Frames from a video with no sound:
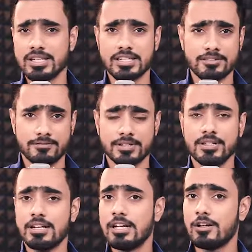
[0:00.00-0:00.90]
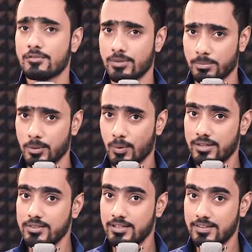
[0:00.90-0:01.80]
different from the
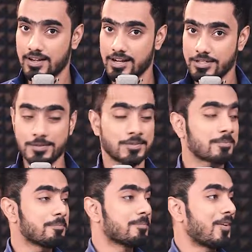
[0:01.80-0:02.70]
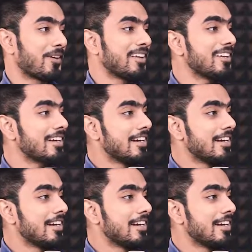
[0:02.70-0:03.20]
one that I use. Alright,